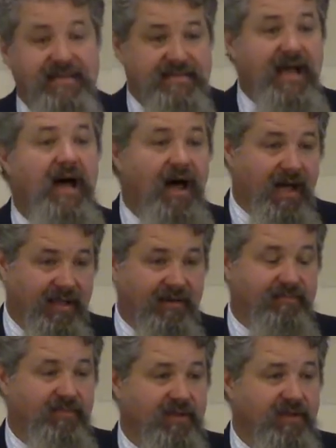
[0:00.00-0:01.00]

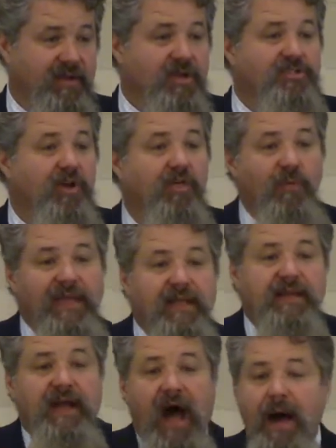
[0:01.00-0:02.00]
design so that we
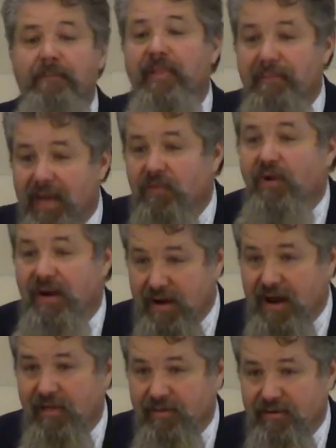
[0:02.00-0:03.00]
can complement one
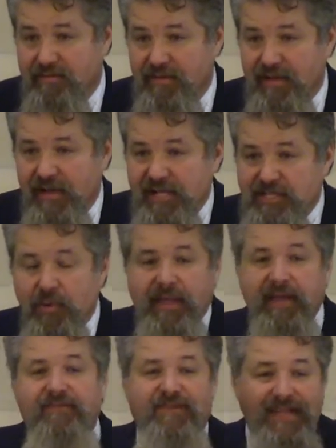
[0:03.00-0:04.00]
another, so we
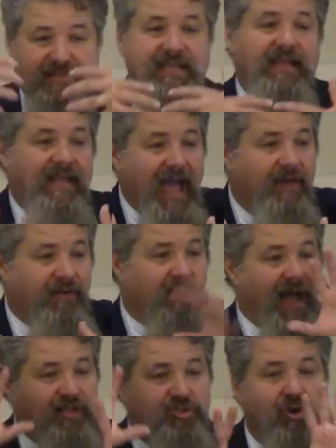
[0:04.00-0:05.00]
can fit together
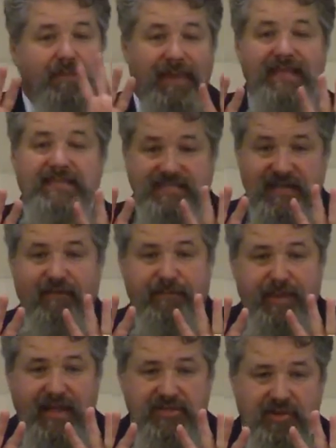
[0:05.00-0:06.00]
like two pieces of a
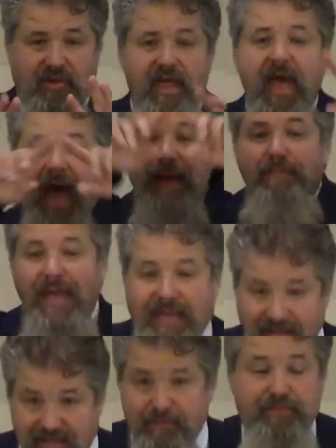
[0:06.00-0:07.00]
puzzle and
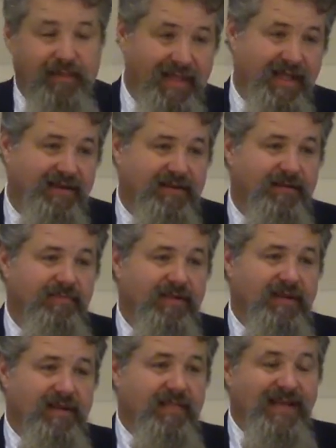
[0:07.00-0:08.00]
make it complete.
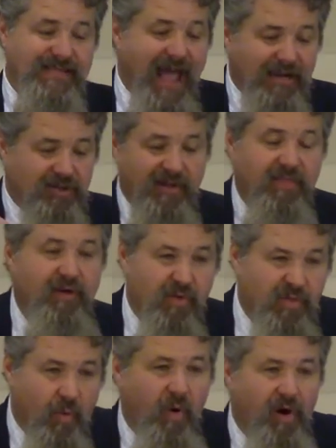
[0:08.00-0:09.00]
That's actually
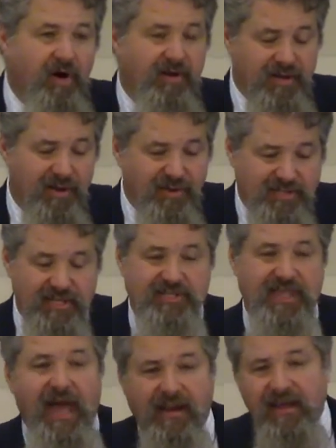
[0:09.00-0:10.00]
the, the word
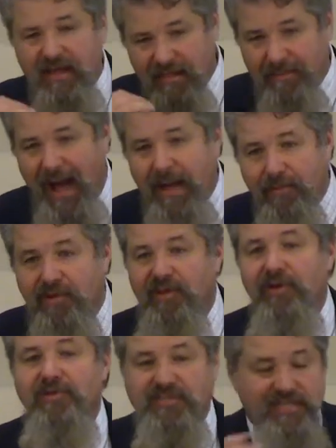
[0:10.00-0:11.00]
usage that the Bible
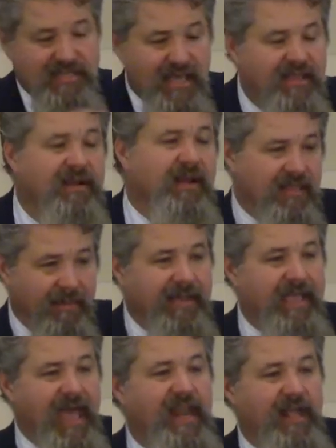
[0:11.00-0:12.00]
uses in the
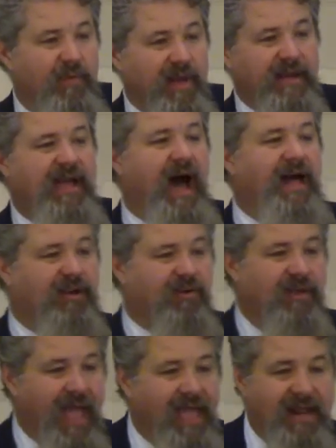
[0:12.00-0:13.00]
beginning when God
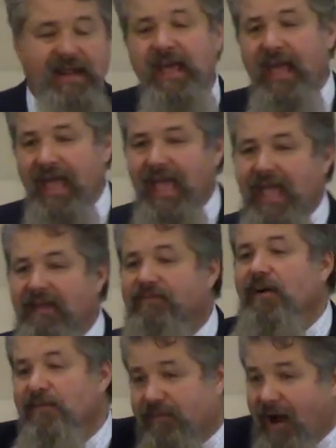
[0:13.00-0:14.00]
created
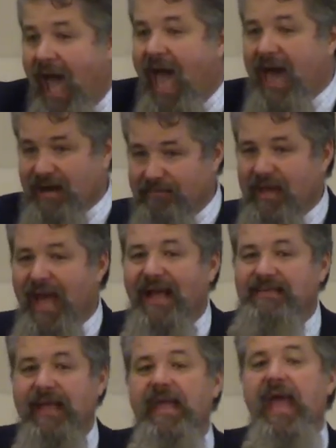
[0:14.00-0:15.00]
Eve for Adam
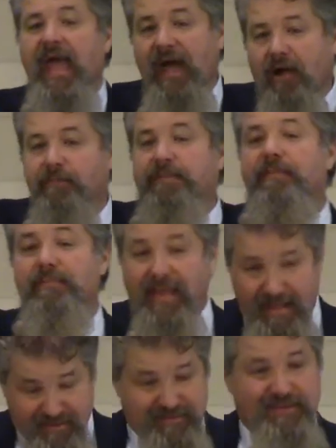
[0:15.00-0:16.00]
as a
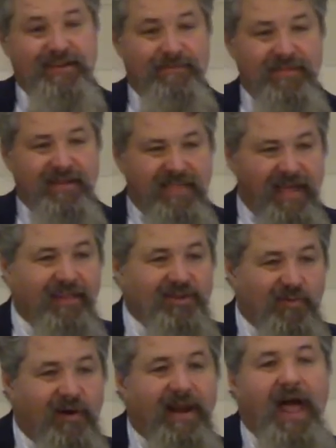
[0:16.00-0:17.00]
helpmeet. The
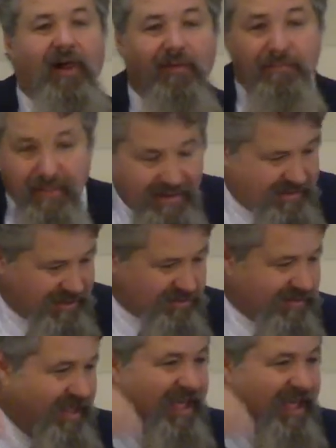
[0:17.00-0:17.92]
English word helpmeet. That's